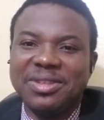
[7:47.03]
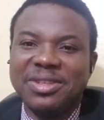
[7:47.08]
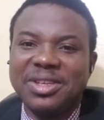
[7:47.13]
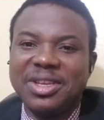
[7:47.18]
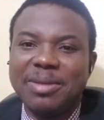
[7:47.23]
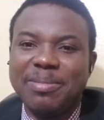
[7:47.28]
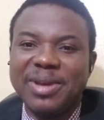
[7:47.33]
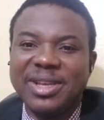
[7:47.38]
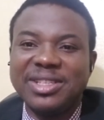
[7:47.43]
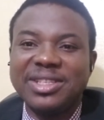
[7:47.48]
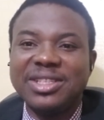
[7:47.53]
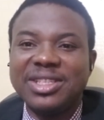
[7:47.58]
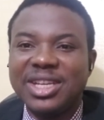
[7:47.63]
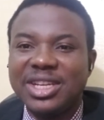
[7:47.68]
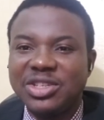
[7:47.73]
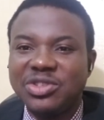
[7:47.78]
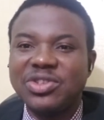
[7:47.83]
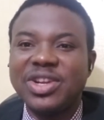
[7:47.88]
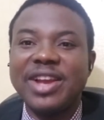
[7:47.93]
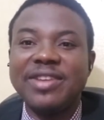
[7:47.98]
A person
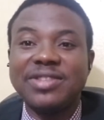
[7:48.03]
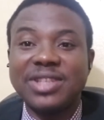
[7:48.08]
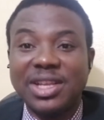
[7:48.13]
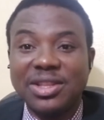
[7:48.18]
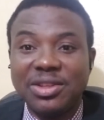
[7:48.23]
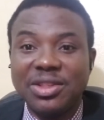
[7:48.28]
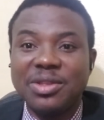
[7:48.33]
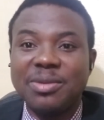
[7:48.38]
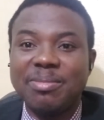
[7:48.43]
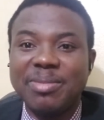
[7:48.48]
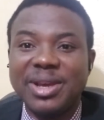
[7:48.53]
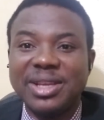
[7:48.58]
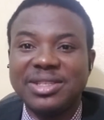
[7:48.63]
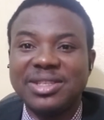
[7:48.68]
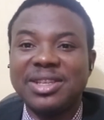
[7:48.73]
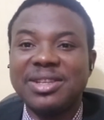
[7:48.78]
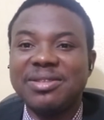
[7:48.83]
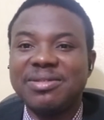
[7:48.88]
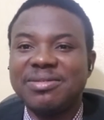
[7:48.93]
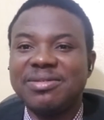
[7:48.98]
that drives another
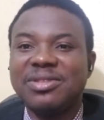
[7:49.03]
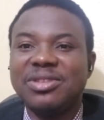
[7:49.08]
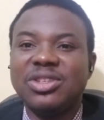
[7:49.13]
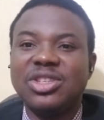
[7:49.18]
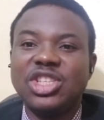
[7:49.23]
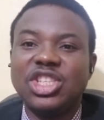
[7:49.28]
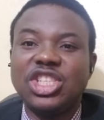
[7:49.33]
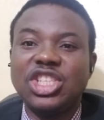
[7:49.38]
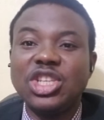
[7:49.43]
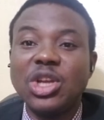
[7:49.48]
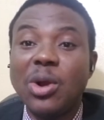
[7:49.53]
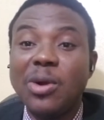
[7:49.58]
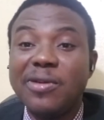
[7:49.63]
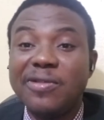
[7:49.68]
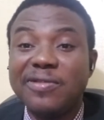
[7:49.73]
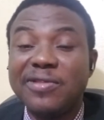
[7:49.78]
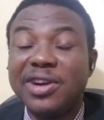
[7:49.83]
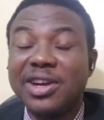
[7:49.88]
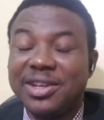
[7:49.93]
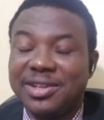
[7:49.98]
person.
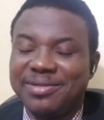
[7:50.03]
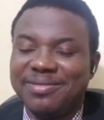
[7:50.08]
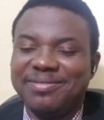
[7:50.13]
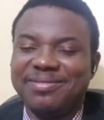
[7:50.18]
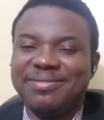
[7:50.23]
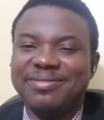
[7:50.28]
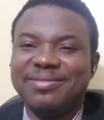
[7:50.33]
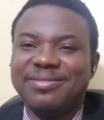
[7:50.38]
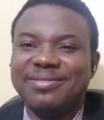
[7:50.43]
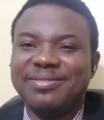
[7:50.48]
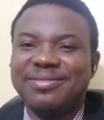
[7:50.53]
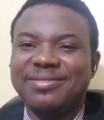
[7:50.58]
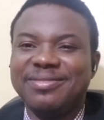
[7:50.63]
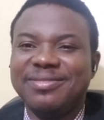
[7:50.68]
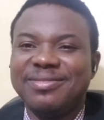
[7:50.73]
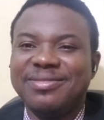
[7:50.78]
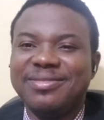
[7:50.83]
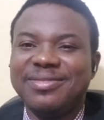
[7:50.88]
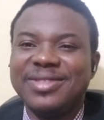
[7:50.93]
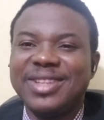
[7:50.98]
Chauffeur.
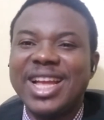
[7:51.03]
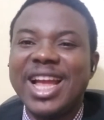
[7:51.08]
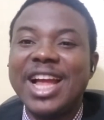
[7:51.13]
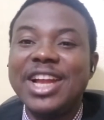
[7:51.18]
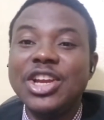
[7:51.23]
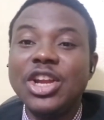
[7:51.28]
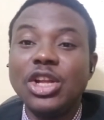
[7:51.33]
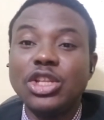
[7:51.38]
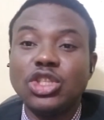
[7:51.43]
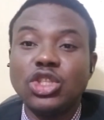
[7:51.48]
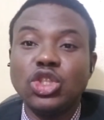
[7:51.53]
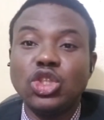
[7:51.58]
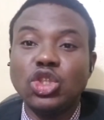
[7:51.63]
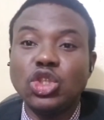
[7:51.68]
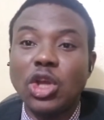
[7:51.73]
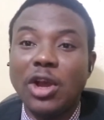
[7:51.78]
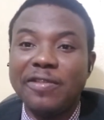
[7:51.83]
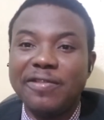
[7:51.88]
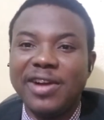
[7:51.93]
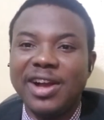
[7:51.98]
And not
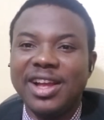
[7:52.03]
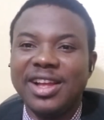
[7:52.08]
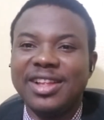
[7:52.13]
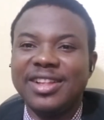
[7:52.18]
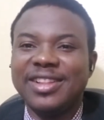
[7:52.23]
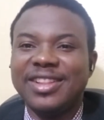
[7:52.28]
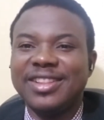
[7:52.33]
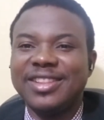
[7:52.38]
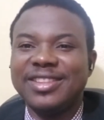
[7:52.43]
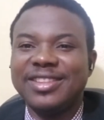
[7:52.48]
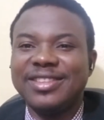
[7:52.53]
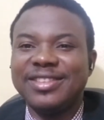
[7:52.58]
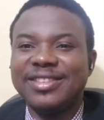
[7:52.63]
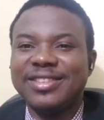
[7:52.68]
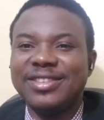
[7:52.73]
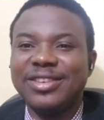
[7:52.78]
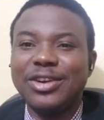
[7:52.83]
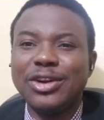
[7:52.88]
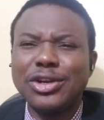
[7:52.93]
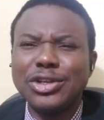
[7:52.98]
chauffeur
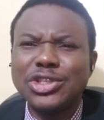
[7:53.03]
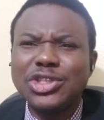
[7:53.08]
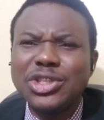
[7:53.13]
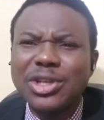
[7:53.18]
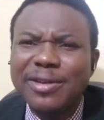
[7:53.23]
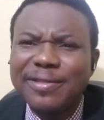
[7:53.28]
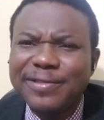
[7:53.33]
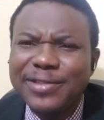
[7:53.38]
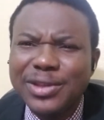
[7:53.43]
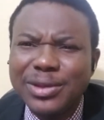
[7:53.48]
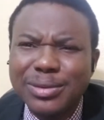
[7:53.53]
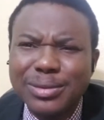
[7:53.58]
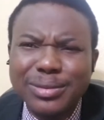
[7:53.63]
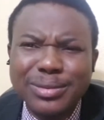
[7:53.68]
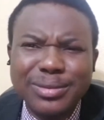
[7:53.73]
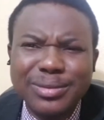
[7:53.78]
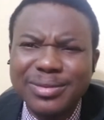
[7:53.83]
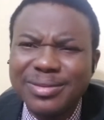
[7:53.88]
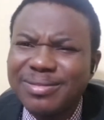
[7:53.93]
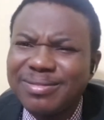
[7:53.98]
or chuff
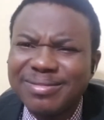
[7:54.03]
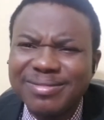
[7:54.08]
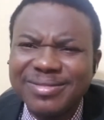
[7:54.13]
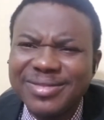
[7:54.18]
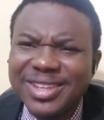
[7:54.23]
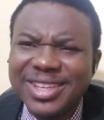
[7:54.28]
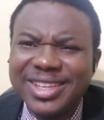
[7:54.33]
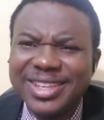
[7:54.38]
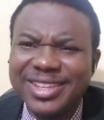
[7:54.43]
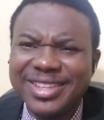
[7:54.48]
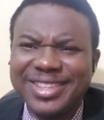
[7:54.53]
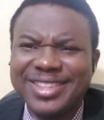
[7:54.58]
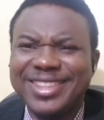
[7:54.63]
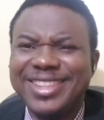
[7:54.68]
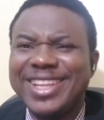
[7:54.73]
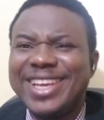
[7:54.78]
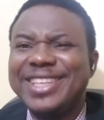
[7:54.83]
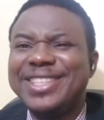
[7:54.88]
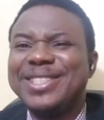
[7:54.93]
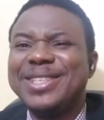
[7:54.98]
you,
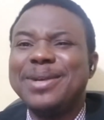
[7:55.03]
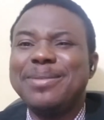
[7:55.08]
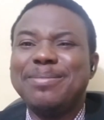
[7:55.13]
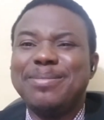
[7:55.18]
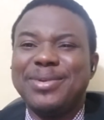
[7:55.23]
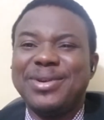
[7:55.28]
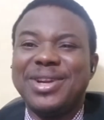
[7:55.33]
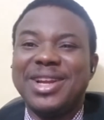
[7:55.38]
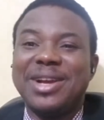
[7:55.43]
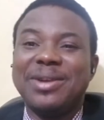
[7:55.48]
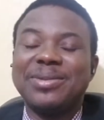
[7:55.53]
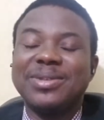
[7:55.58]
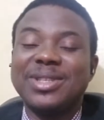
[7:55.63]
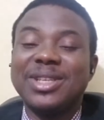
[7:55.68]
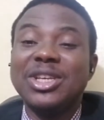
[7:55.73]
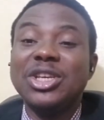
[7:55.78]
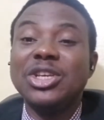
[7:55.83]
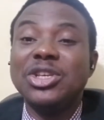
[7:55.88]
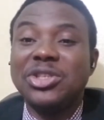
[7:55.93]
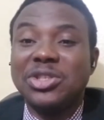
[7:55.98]
like some pronounce.
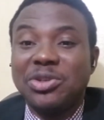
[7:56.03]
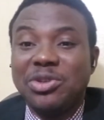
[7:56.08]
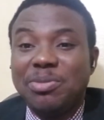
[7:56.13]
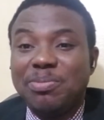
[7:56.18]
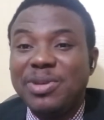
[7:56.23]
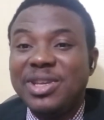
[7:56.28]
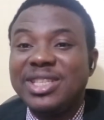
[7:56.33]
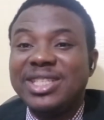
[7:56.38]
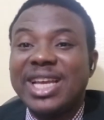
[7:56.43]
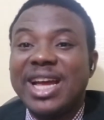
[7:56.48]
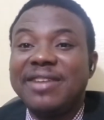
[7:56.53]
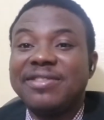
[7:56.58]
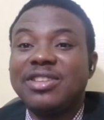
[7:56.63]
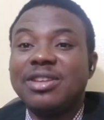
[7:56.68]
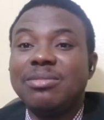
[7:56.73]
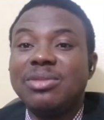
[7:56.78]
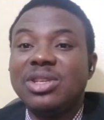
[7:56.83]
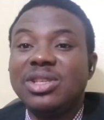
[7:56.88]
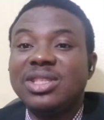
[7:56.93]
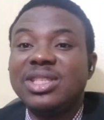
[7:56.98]
So repeat after
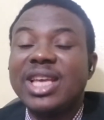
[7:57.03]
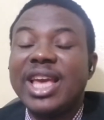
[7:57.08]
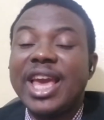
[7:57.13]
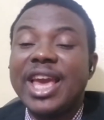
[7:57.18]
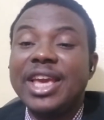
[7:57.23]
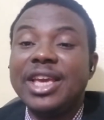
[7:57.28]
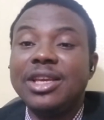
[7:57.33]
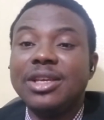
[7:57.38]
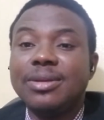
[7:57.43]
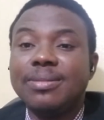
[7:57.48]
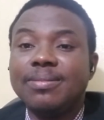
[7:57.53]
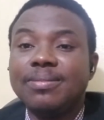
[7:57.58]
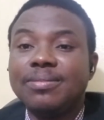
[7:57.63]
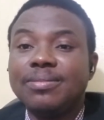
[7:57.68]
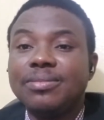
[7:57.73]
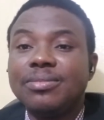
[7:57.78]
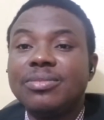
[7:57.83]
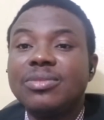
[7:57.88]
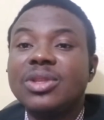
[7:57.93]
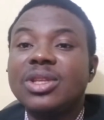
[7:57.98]
me. Say
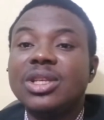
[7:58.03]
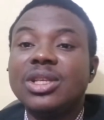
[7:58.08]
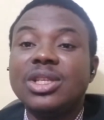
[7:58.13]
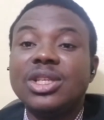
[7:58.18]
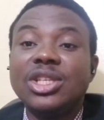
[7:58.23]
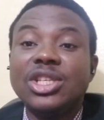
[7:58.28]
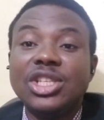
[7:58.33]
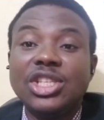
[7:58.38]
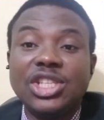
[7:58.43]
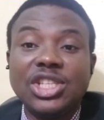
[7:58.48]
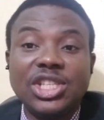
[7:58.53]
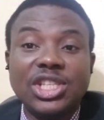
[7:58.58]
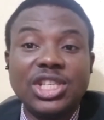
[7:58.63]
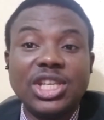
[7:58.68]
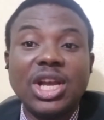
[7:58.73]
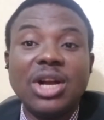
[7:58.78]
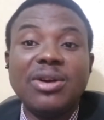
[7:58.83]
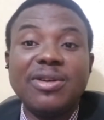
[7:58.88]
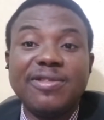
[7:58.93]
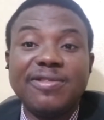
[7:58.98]

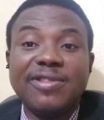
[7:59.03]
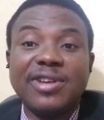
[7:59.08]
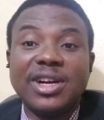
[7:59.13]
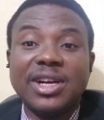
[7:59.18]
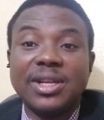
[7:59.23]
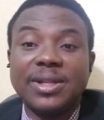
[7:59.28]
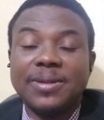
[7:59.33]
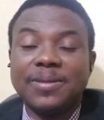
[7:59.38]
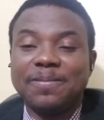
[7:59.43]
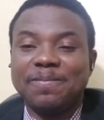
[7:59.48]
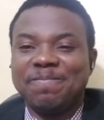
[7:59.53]
chauffeur.